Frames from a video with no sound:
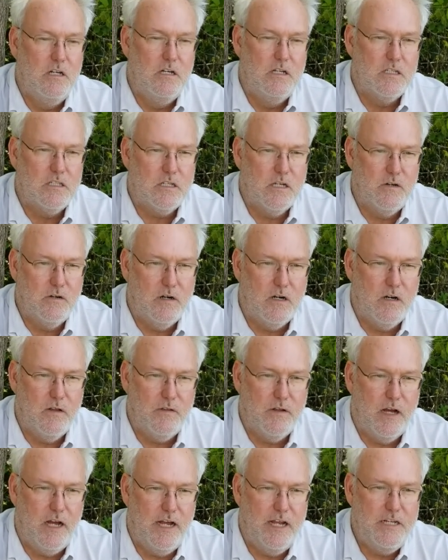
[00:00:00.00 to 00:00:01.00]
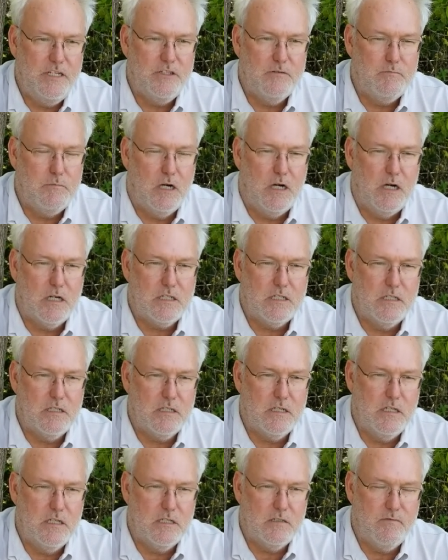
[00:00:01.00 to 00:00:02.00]
So uh, the age of bucks is,
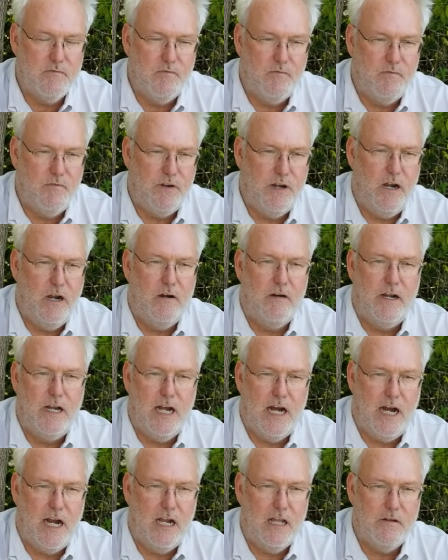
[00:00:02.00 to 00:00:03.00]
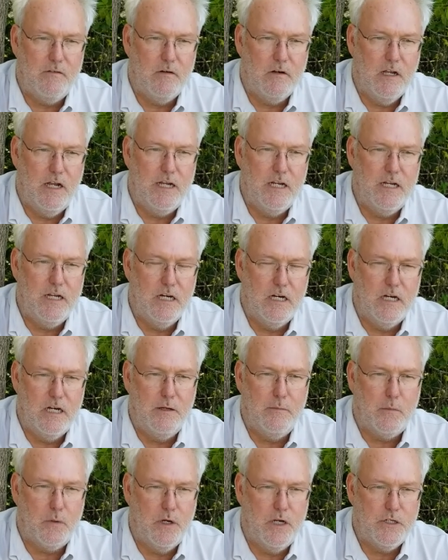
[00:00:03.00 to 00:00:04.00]
is very highly related to
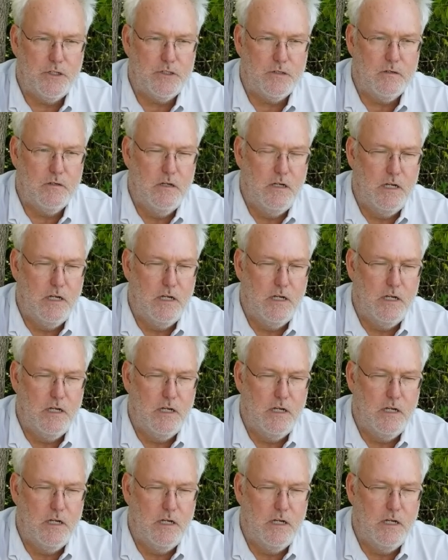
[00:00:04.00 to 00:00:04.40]
hunting pressure.